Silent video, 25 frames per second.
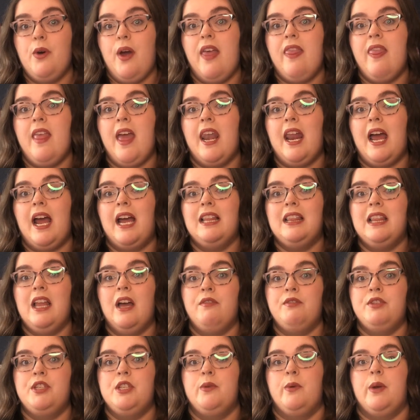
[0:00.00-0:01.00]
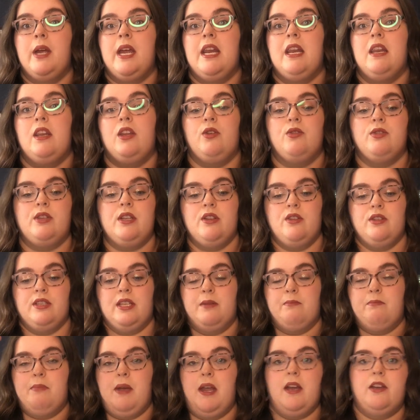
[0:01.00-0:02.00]
And then I love using those
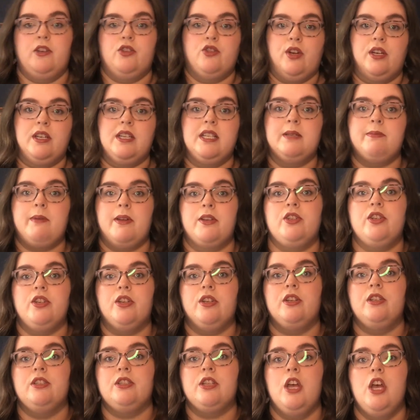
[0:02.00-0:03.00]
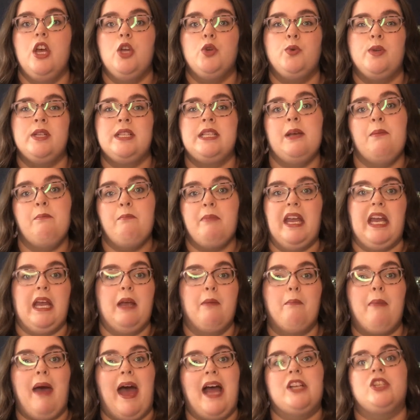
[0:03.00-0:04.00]
like big drink dispensers, doing some
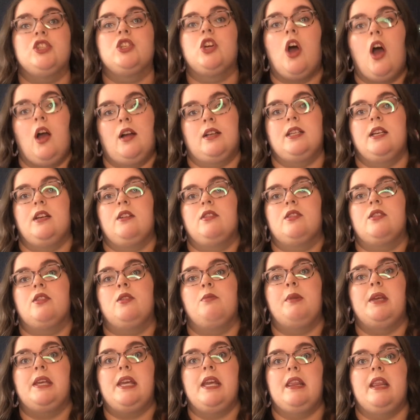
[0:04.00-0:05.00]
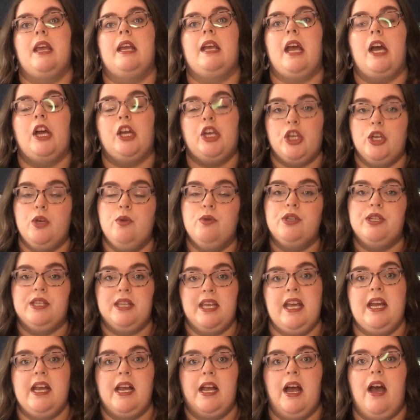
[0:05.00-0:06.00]
big batch cocktails. So making like a huge
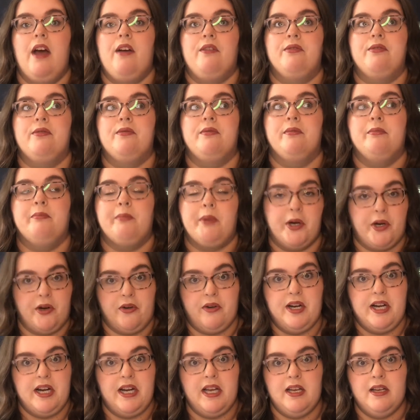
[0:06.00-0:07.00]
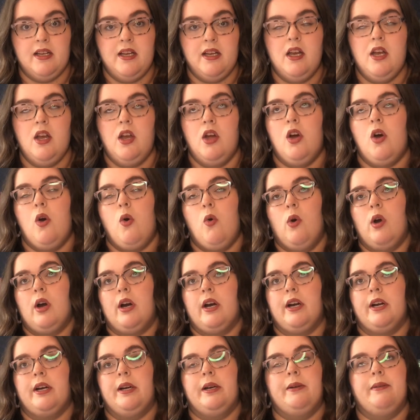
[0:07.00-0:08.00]
thing of margarita
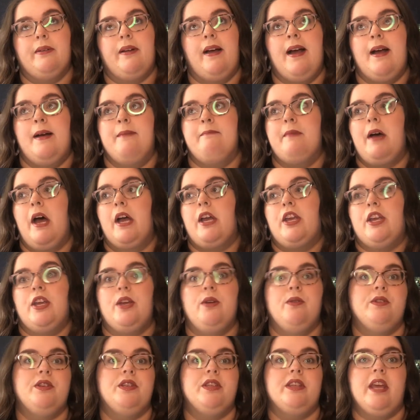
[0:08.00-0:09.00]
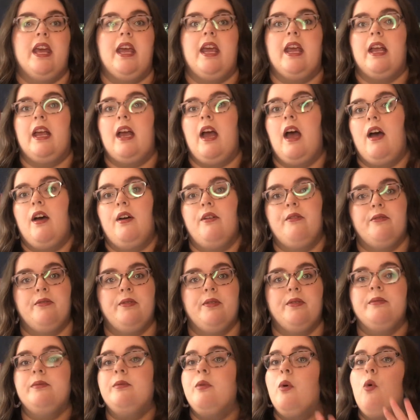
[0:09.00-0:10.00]
or a huge thing of
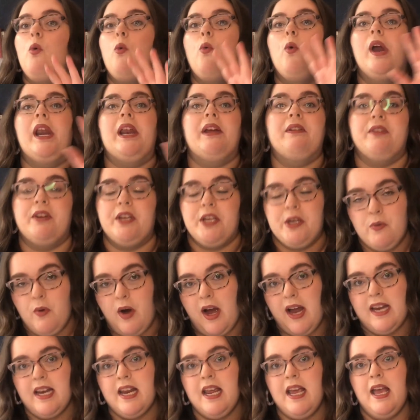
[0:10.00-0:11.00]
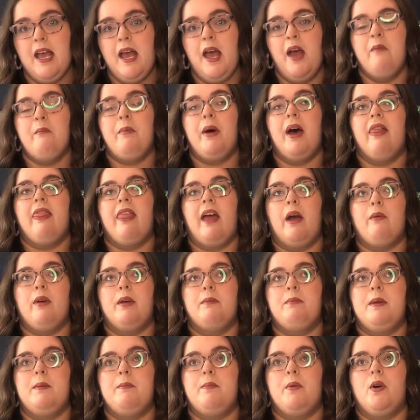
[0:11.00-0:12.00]
whatever you want, but that way
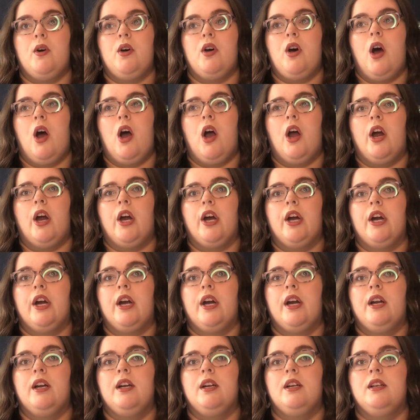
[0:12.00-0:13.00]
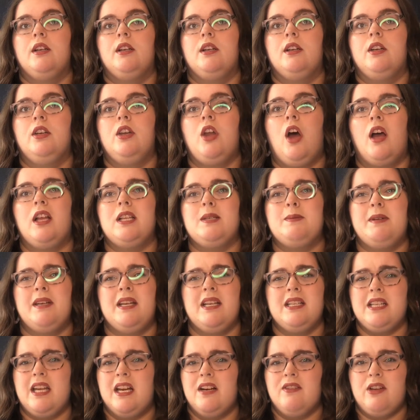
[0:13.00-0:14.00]
people are not spending a
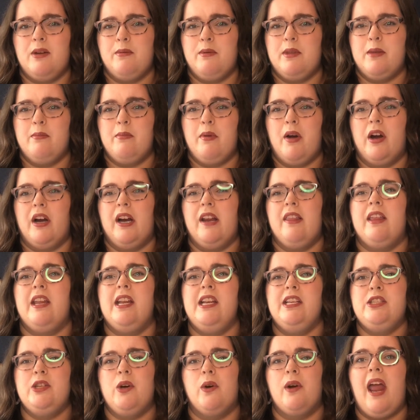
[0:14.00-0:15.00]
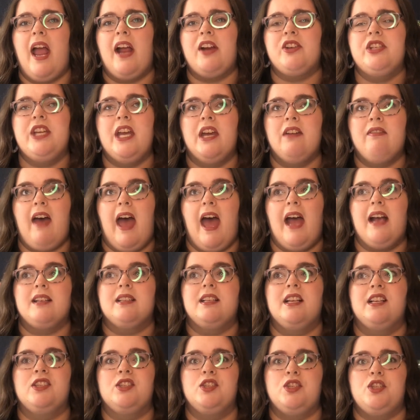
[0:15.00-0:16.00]
ton of time at the bar, and they don't actually have
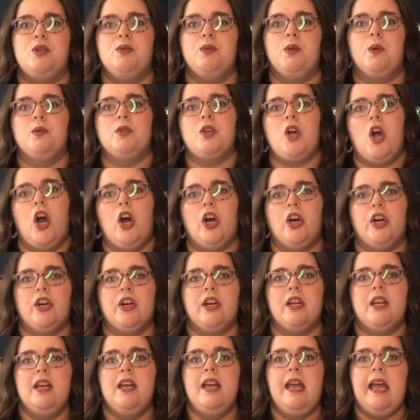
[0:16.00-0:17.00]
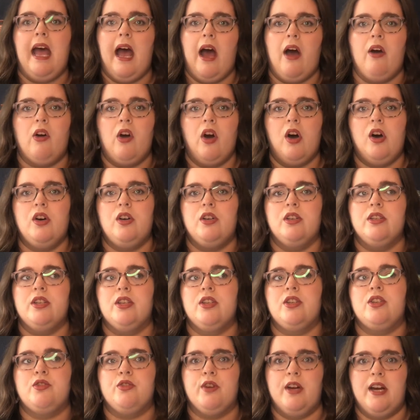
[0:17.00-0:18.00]
access to those hard alcohols
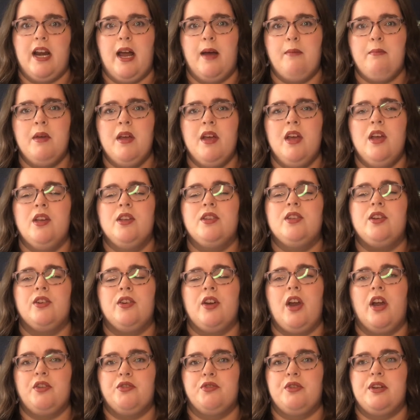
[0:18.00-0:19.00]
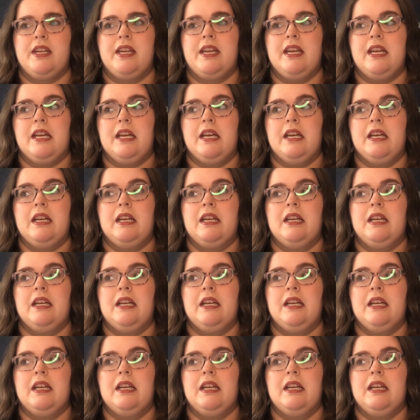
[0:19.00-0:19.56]
straight up, so they're not drinking.